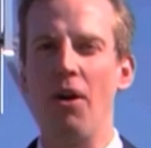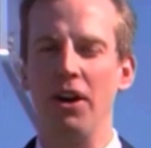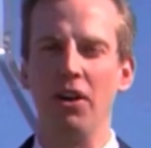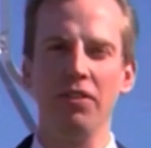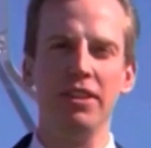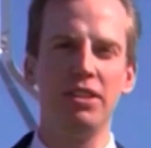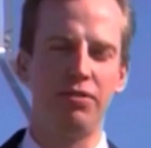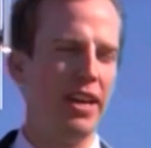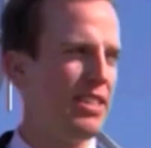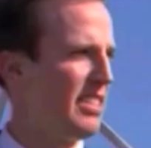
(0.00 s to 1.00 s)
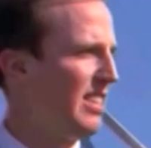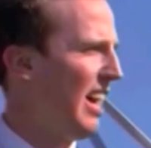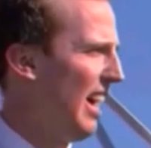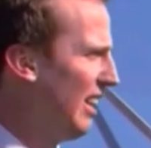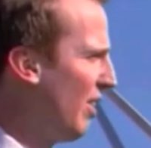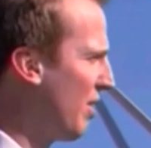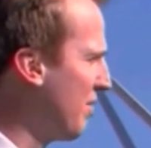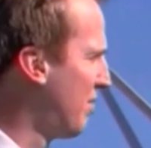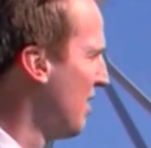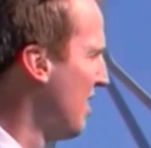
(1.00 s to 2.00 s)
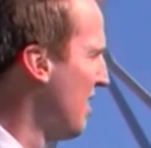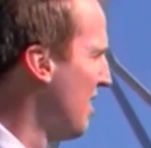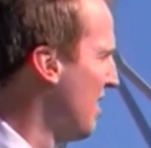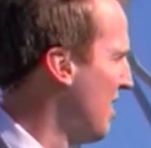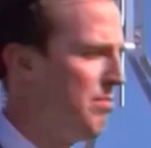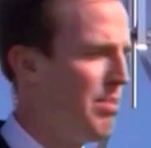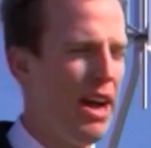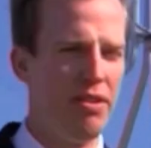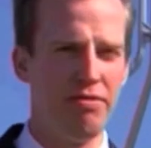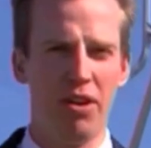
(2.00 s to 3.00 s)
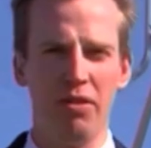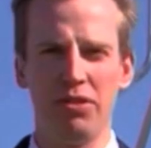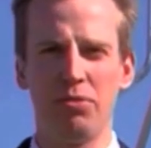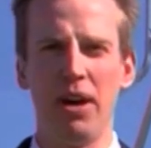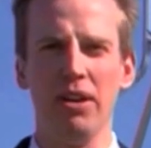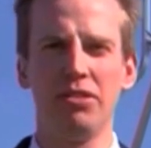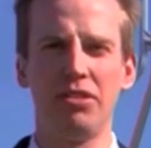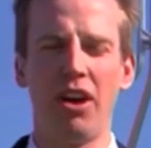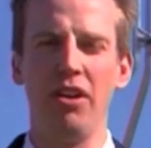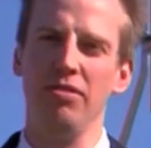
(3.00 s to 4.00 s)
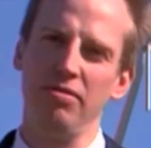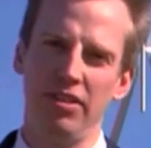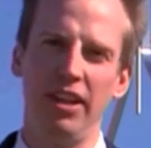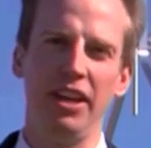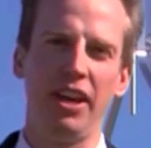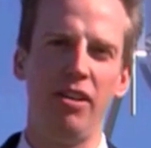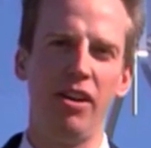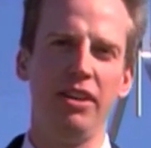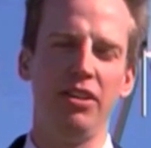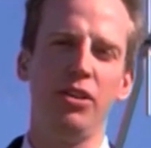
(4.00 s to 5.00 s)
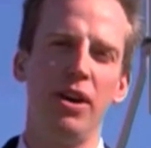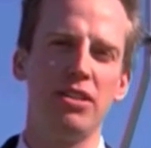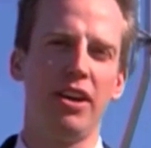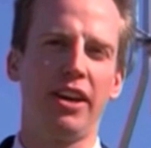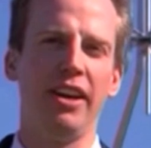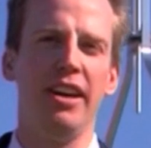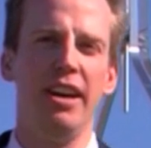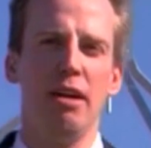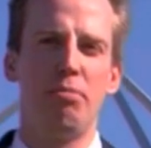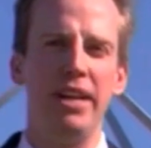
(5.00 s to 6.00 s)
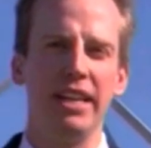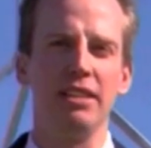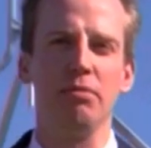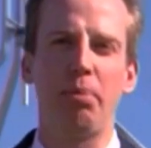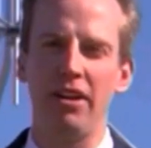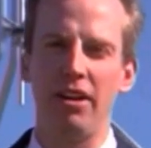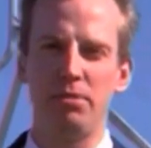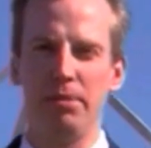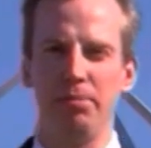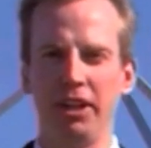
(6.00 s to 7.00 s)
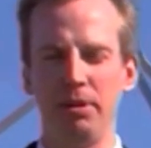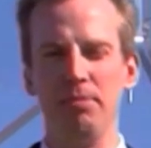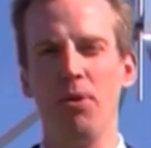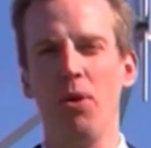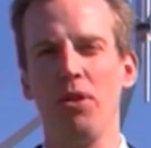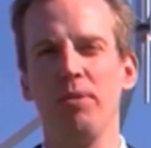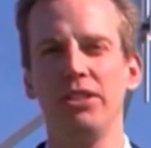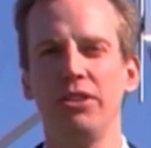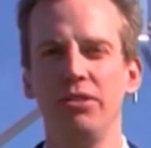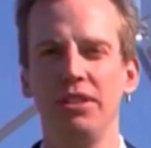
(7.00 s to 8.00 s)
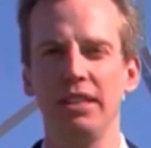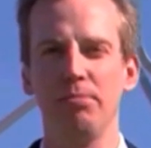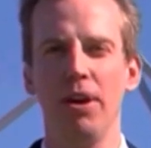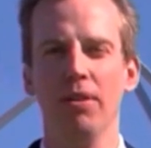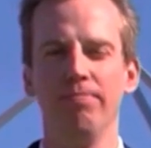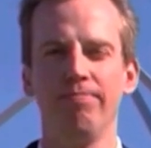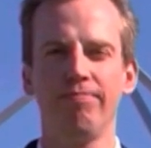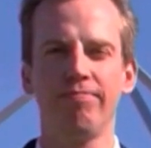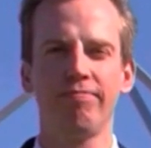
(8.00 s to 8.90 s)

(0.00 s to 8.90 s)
going on this fence, a lot of manpower involved as well. So there you go. You always like a prediction, Peter. I'm tipping it'll be more than 126 mil.